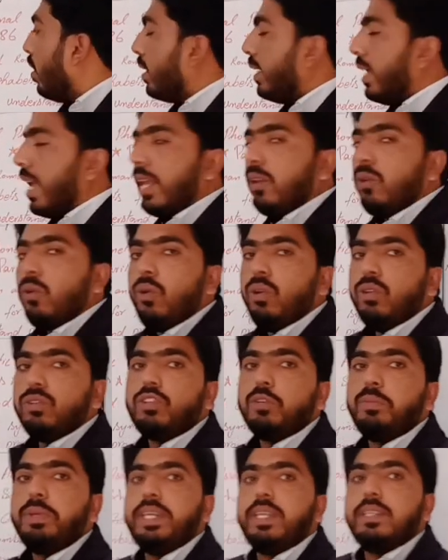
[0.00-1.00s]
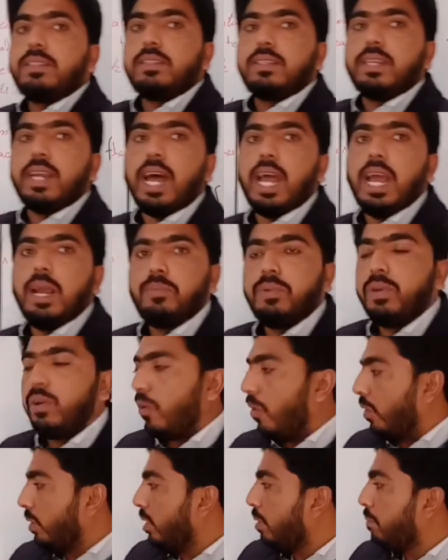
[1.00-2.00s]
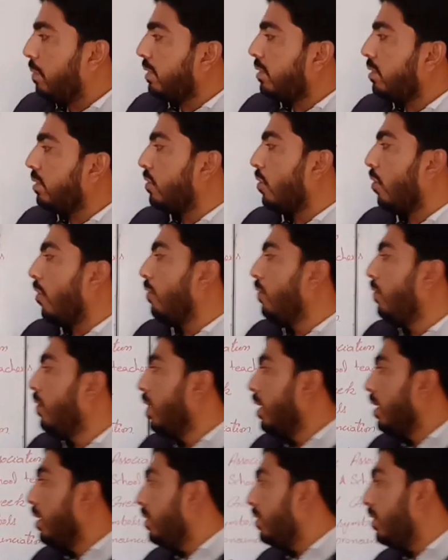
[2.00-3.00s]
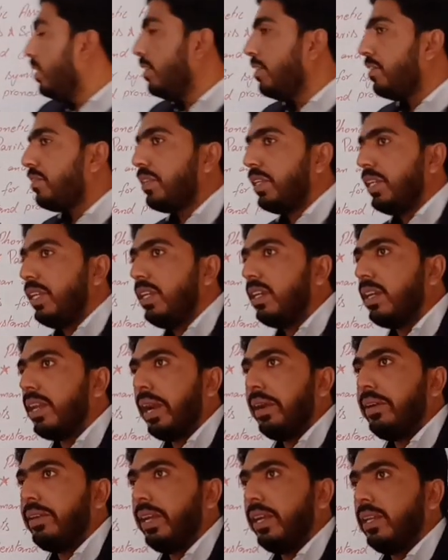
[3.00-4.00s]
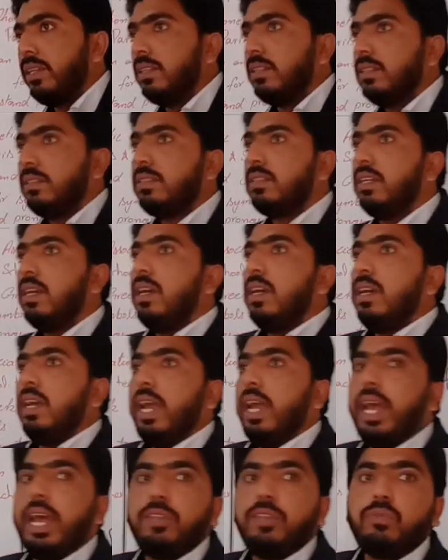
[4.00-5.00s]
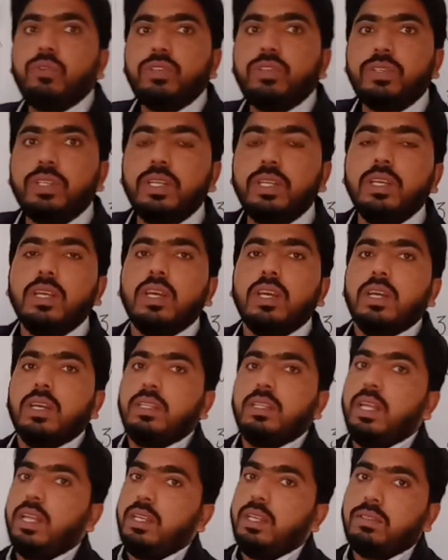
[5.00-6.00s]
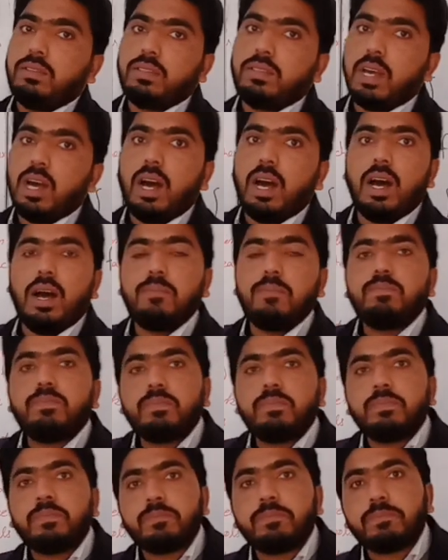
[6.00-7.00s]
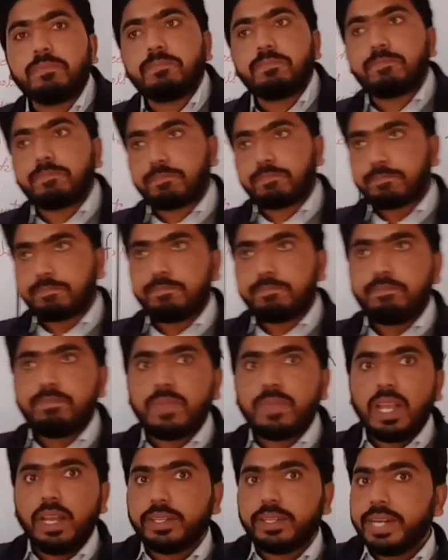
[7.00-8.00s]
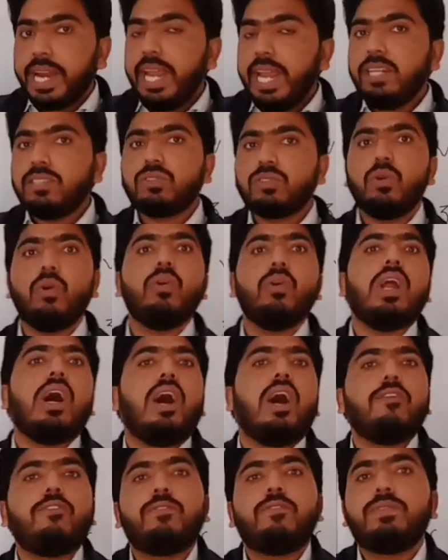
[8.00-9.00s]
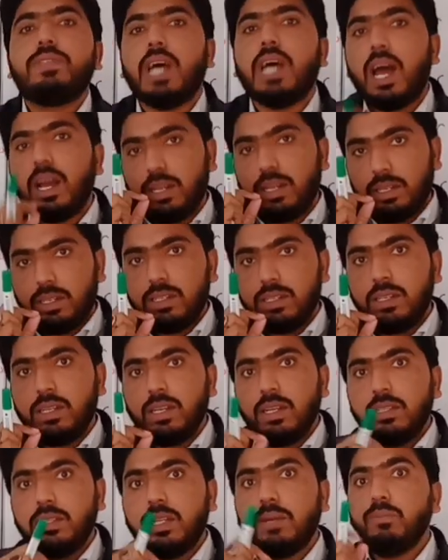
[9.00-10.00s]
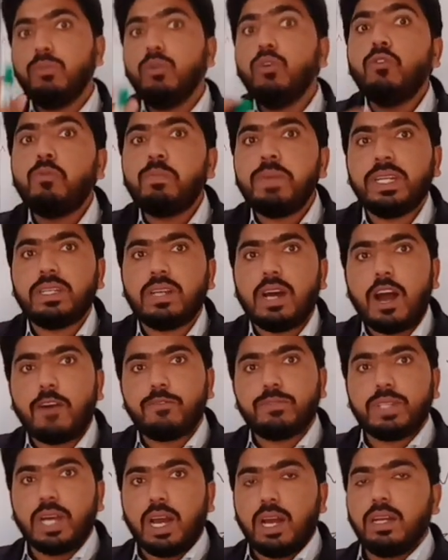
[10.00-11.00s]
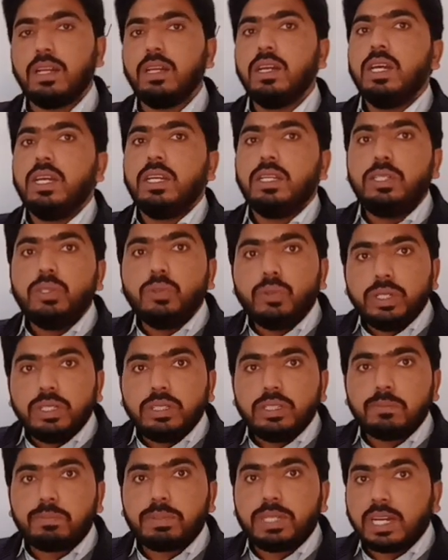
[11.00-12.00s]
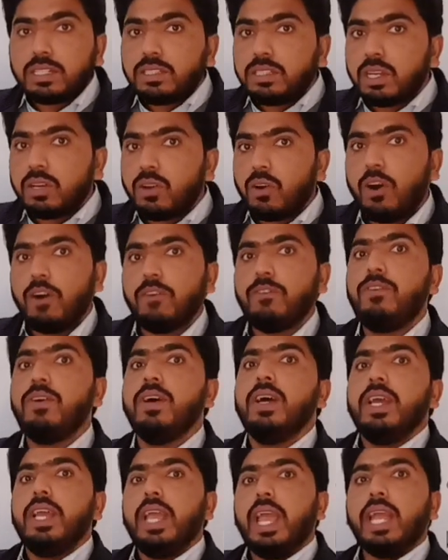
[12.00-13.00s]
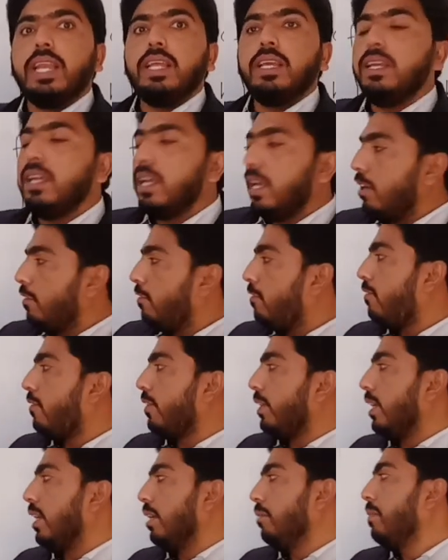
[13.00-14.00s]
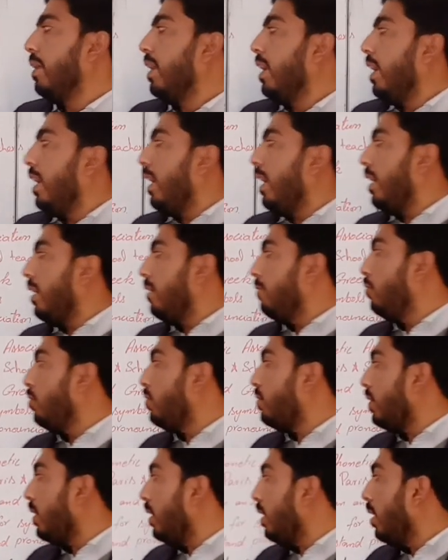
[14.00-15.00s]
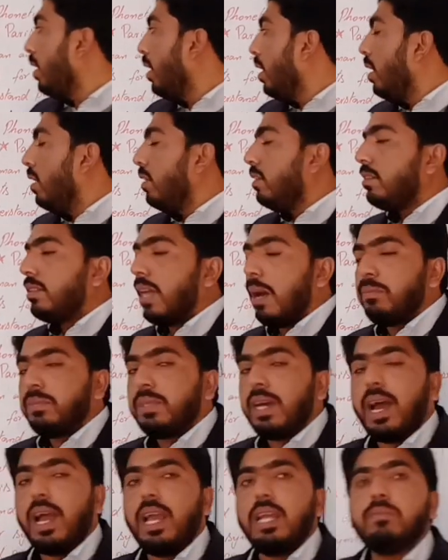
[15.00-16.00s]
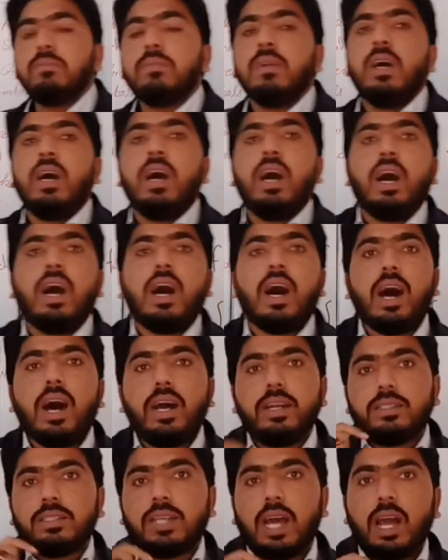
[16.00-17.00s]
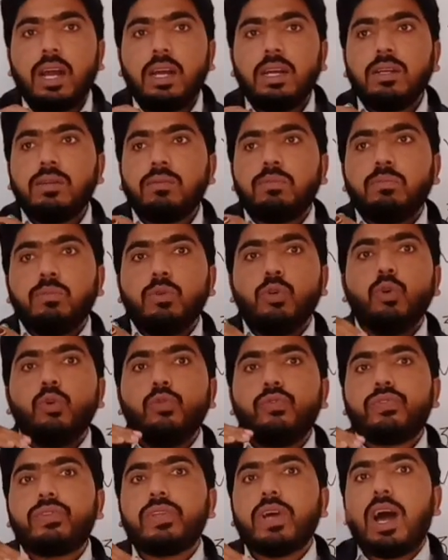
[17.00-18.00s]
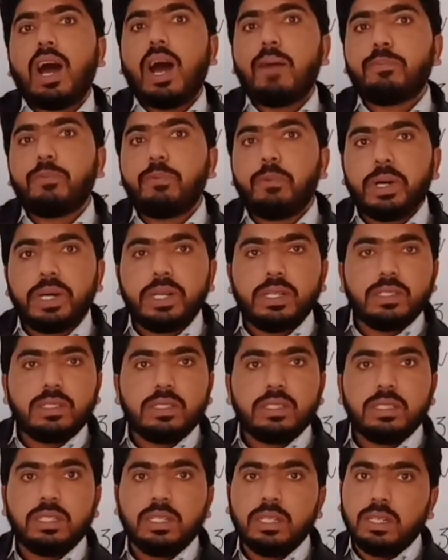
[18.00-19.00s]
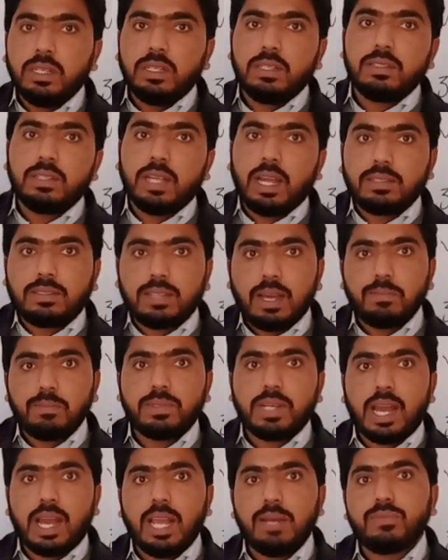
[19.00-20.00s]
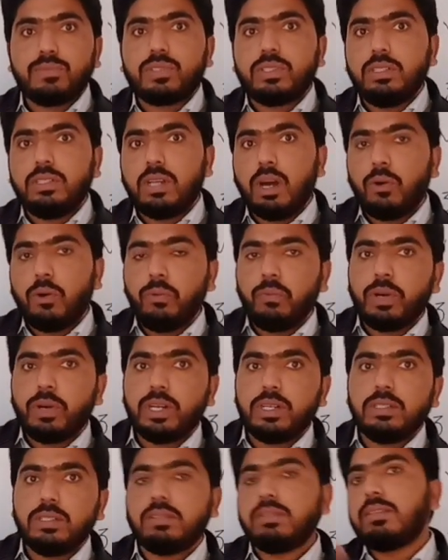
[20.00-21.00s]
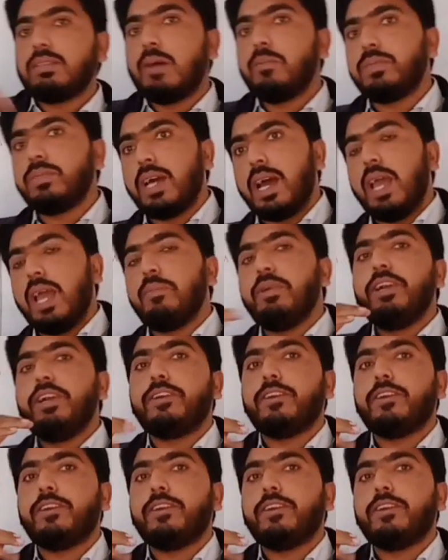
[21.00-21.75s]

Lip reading: can also be described on the basis of these three criterions. As we see, there is a great role of tongue, the movement of tongue during the production of any phoneme. We see sometimes our tongue moves upward and sometimes downward, sometimes it